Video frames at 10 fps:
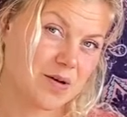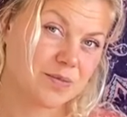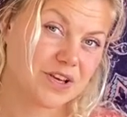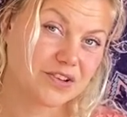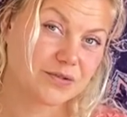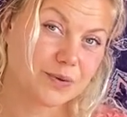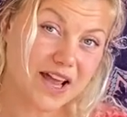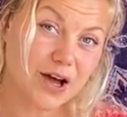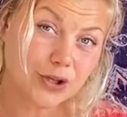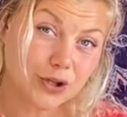Because
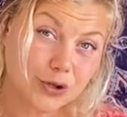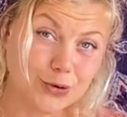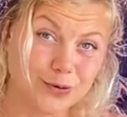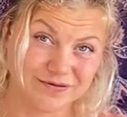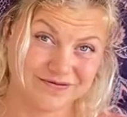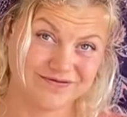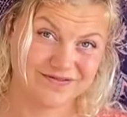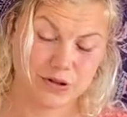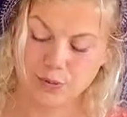without you, no